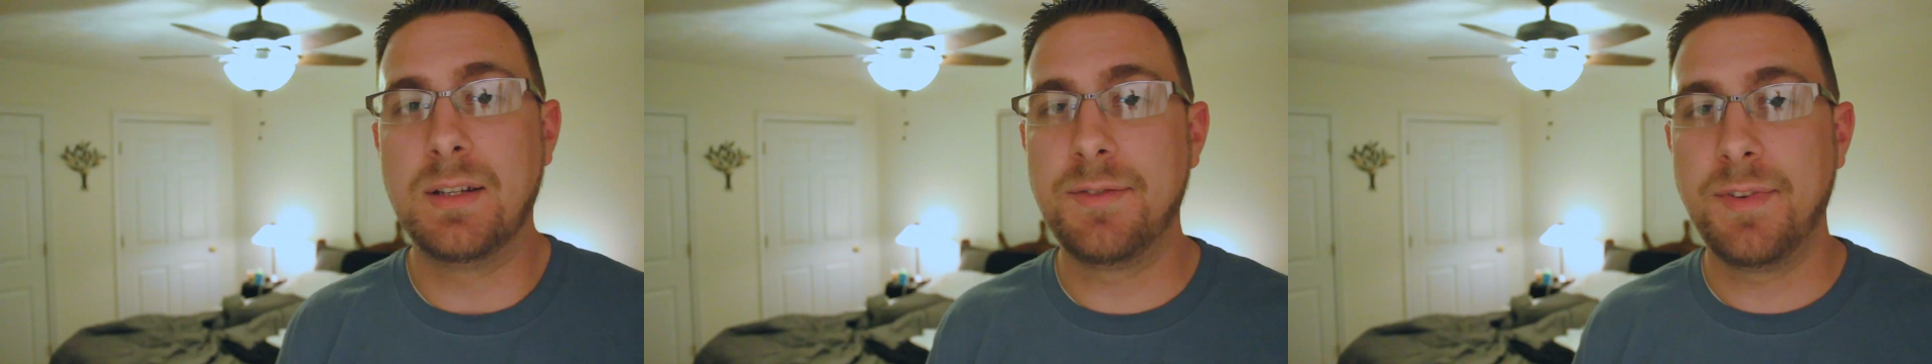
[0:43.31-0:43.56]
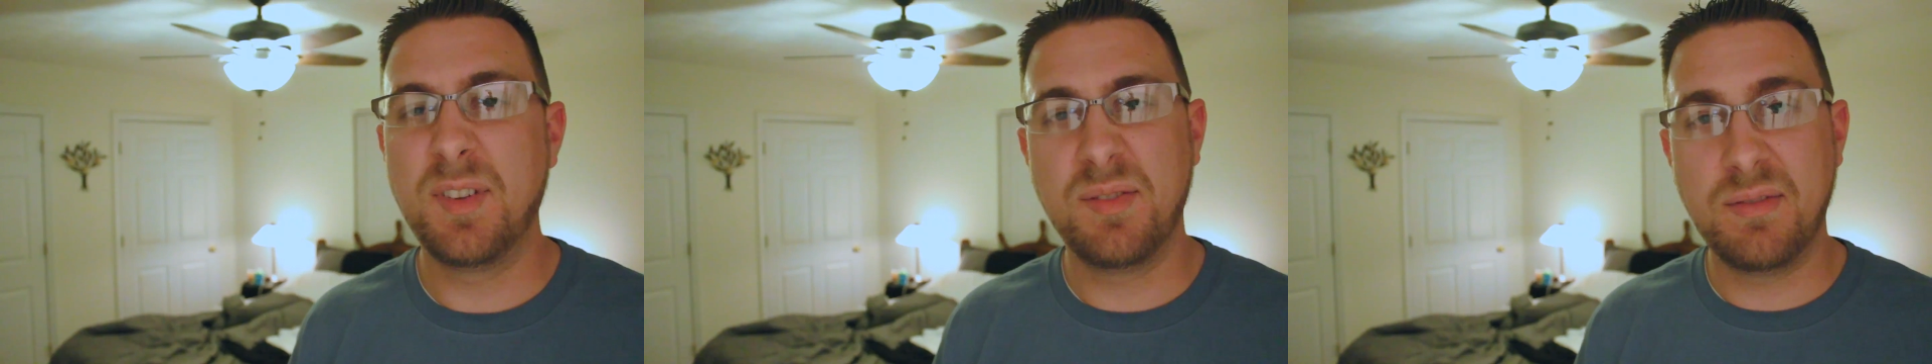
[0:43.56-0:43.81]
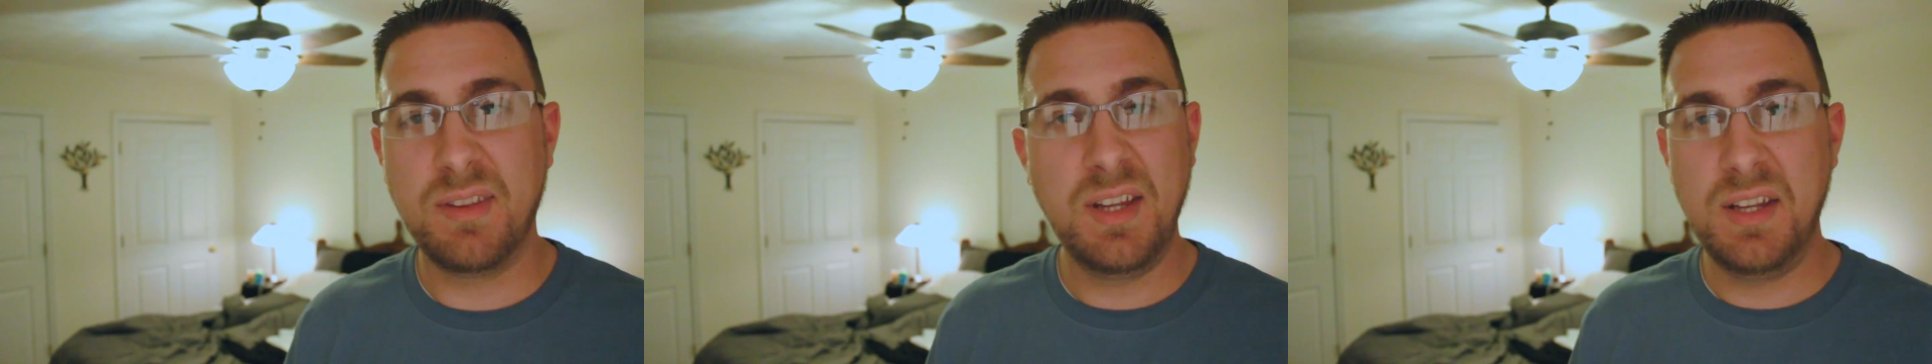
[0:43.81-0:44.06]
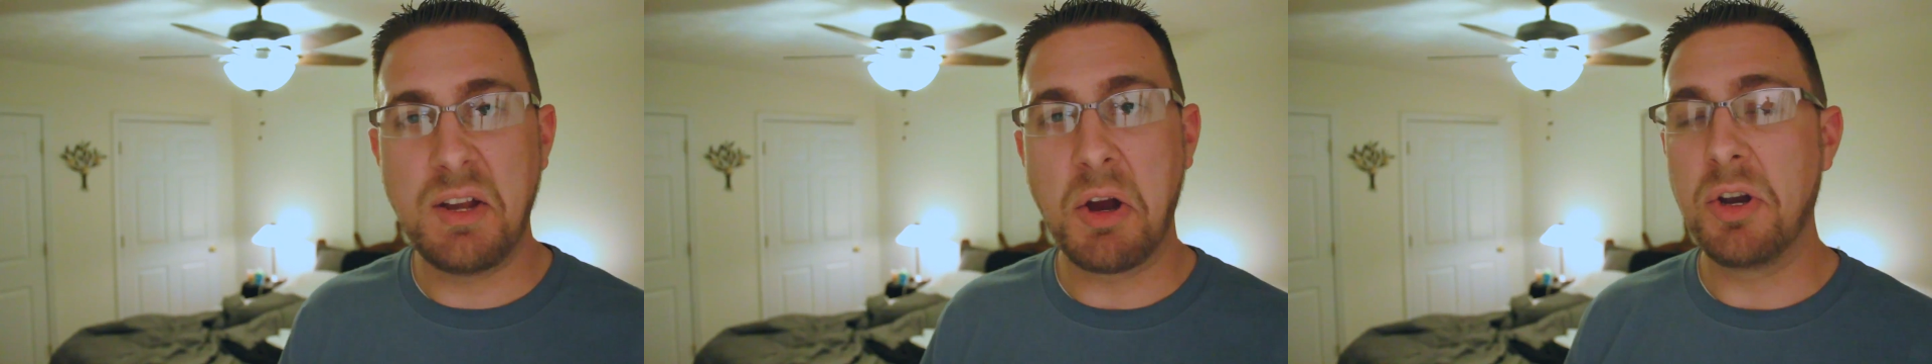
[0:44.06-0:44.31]
I just felt
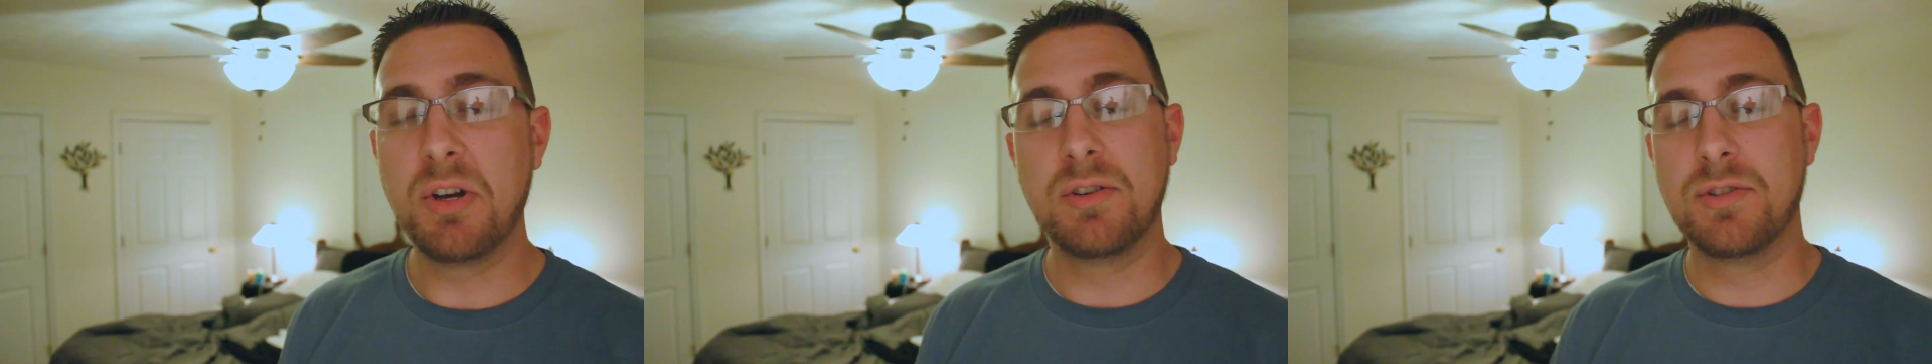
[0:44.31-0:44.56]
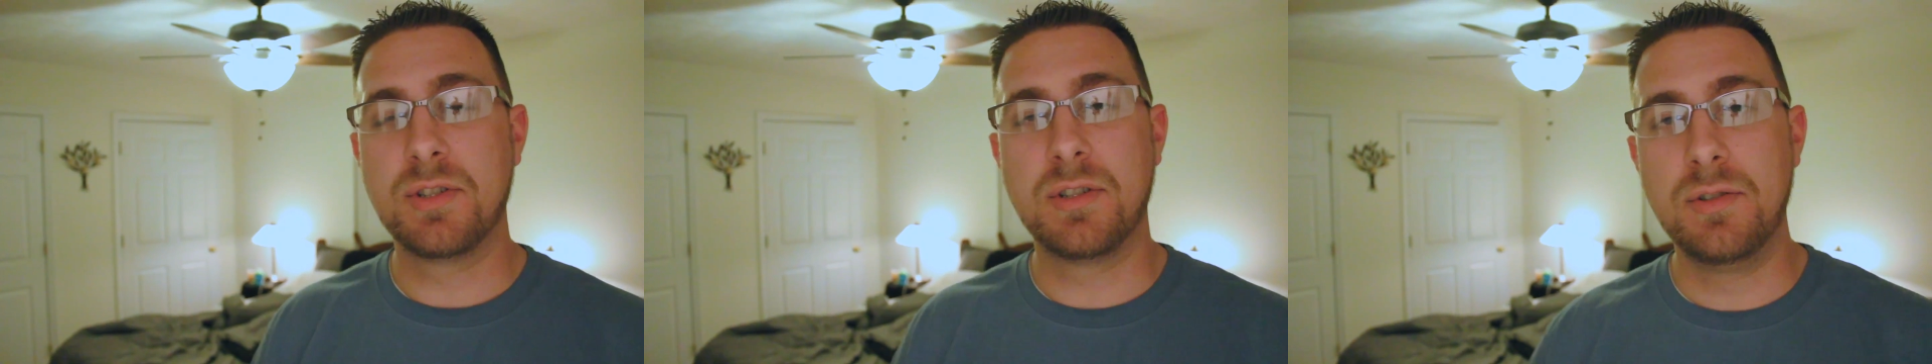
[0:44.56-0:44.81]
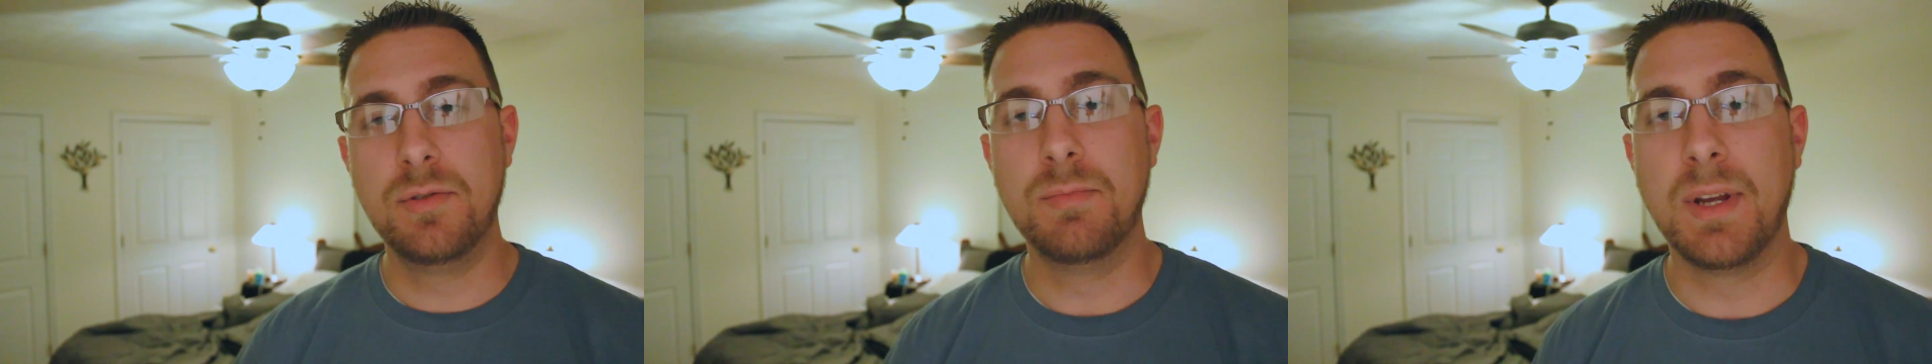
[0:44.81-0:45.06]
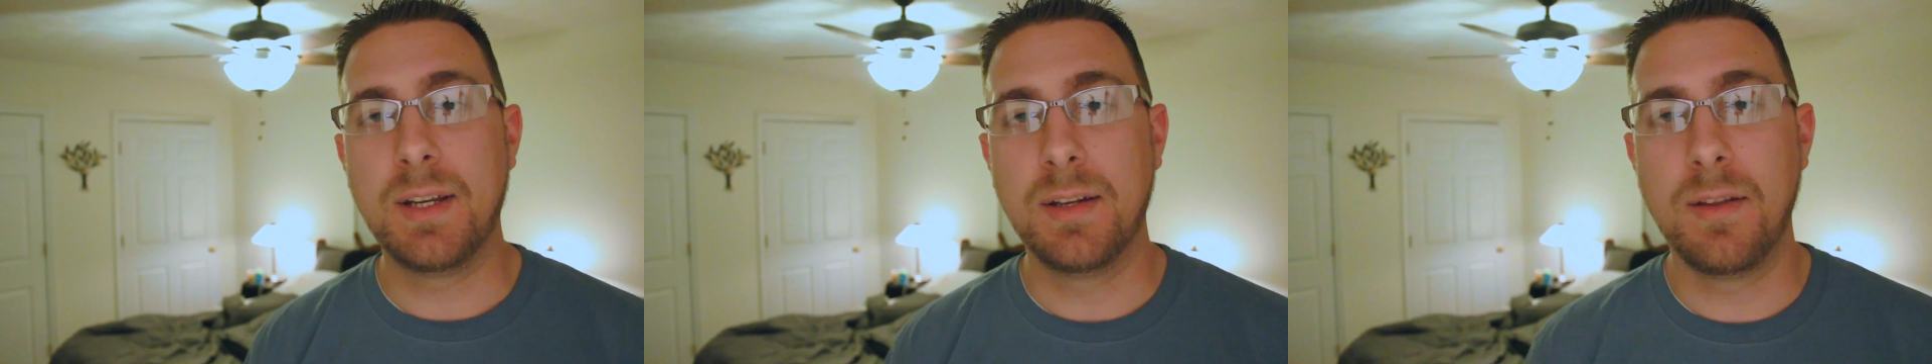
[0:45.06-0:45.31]
the urge to make